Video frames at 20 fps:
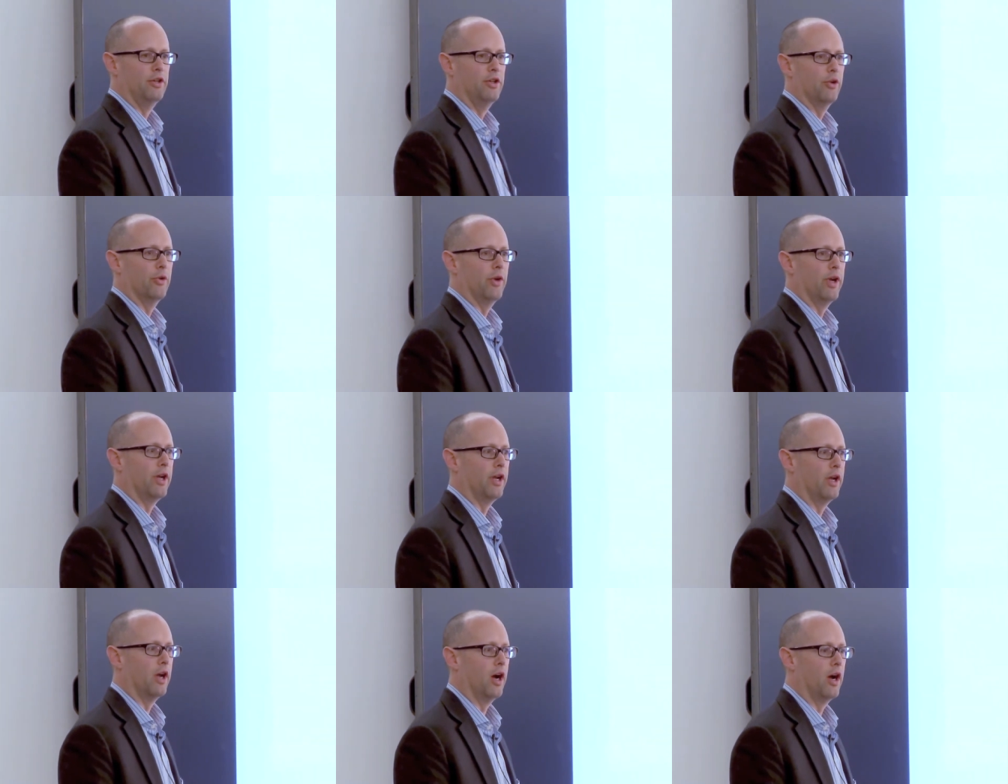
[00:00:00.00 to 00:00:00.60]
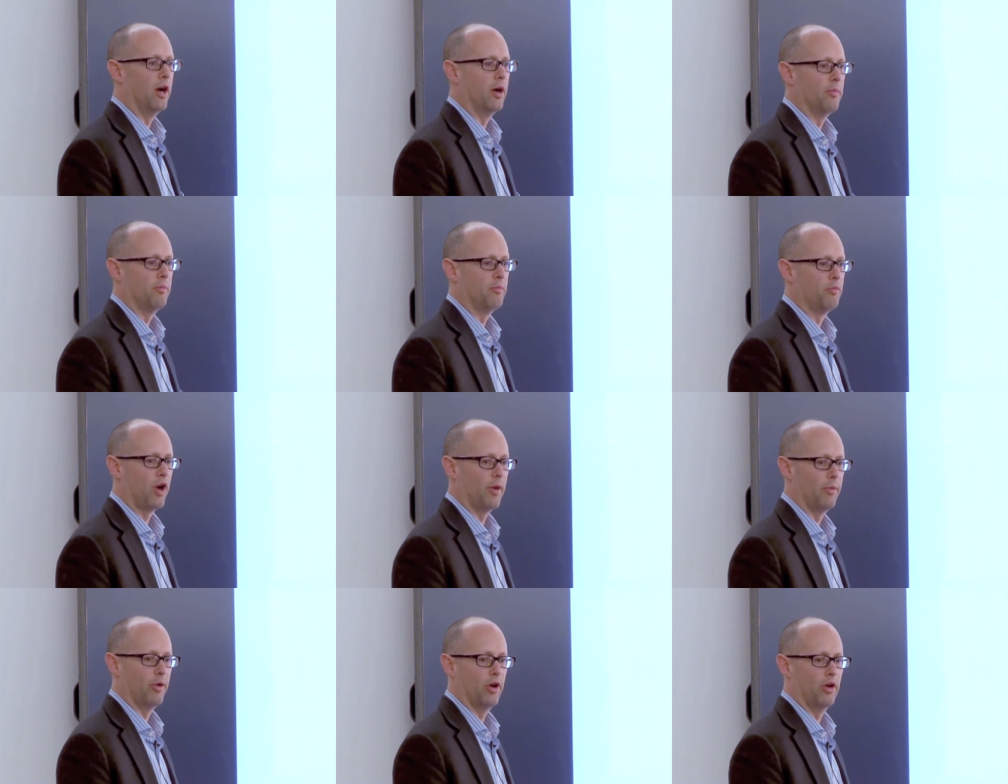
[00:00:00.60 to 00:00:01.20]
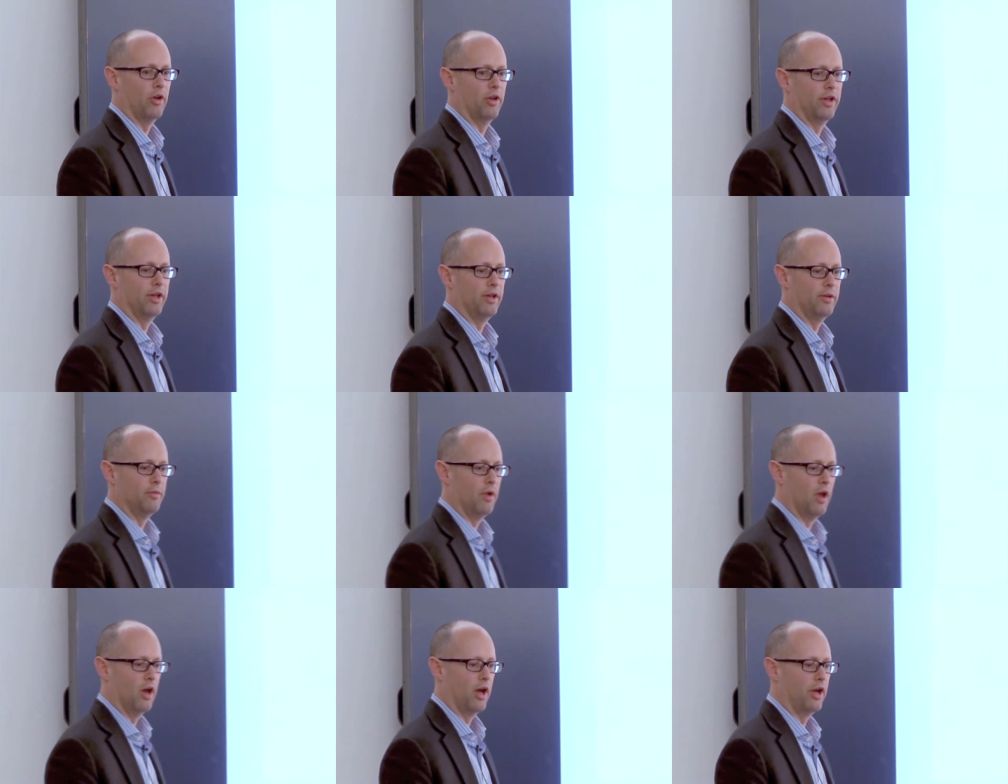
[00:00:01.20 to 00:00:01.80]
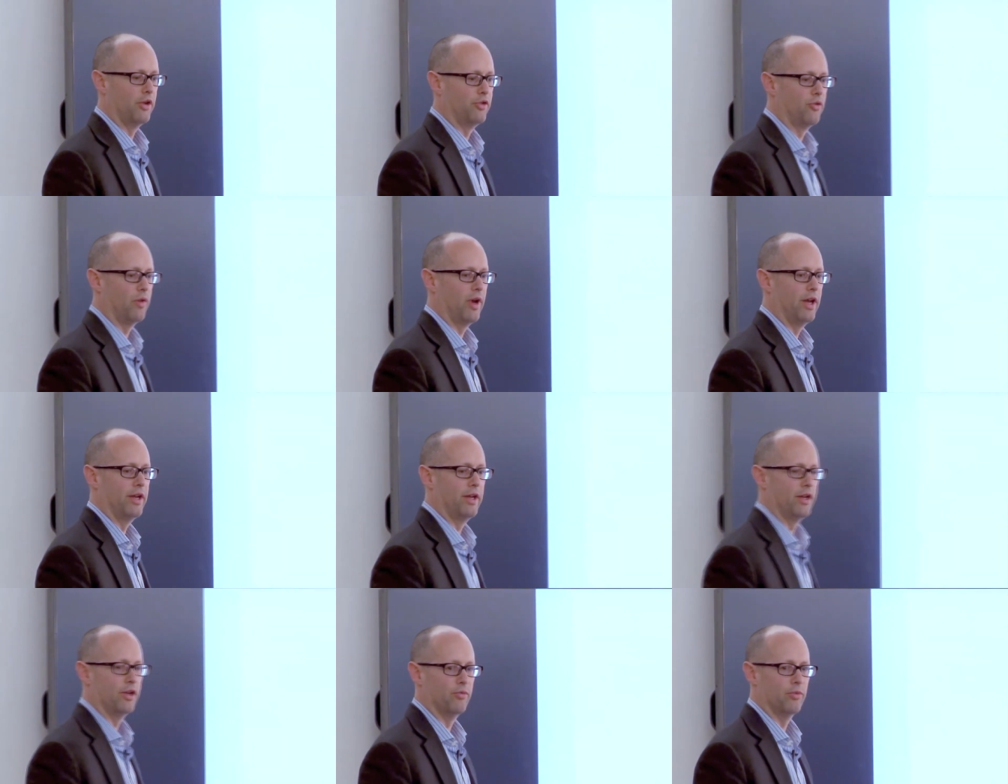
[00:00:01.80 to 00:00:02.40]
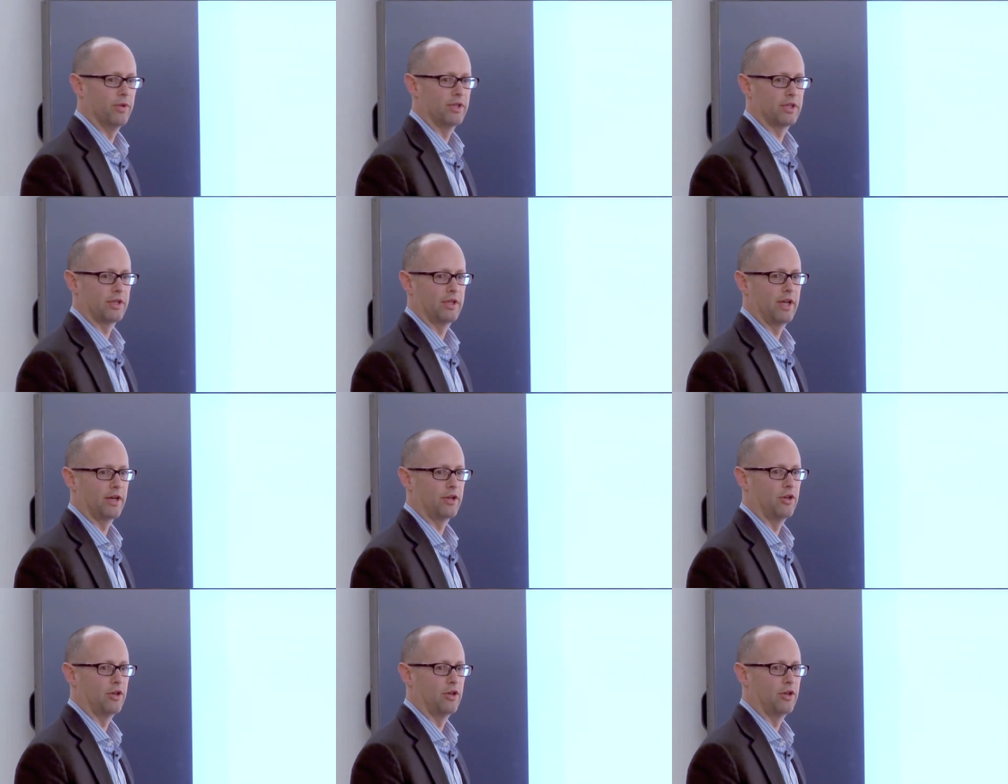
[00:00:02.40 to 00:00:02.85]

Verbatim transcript: doing uh, primarily uh, trading and risk